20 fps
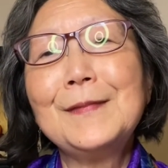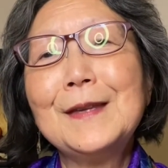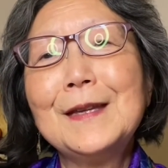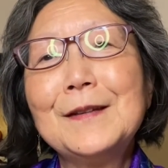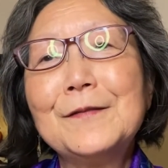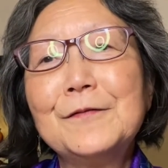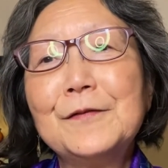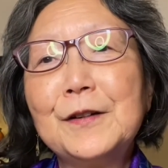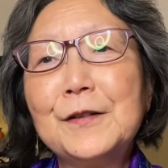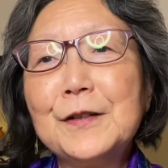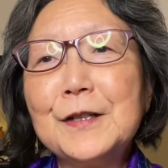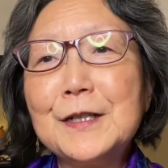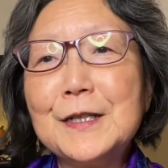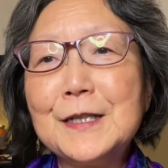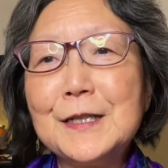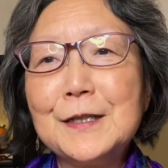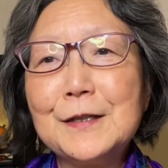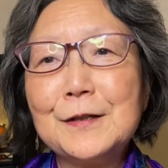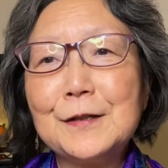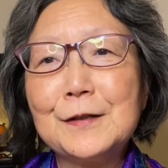very
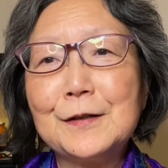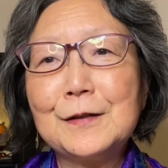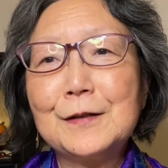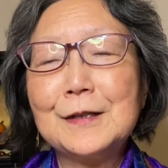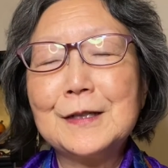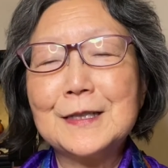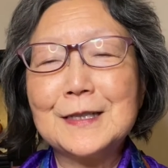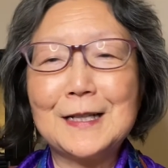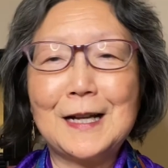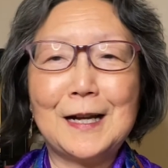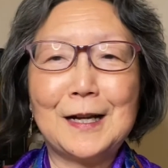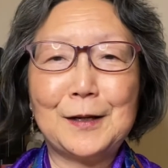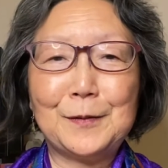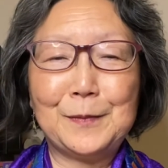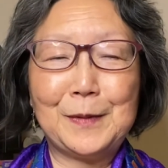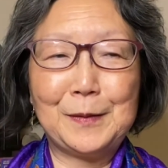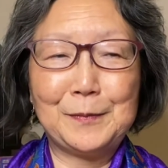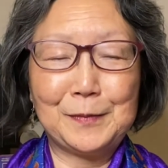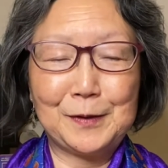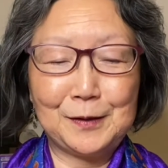dear Sangha
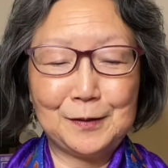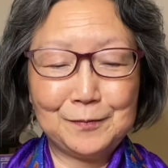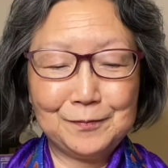member.